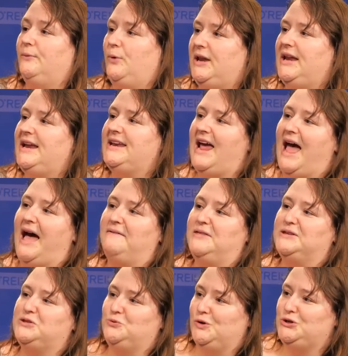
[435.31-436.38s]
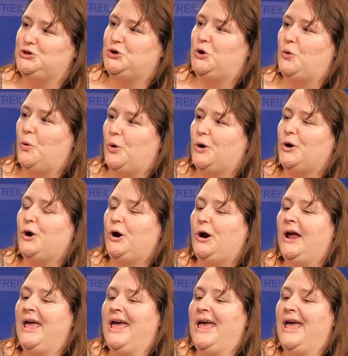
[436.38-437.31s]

we need to have this rigid order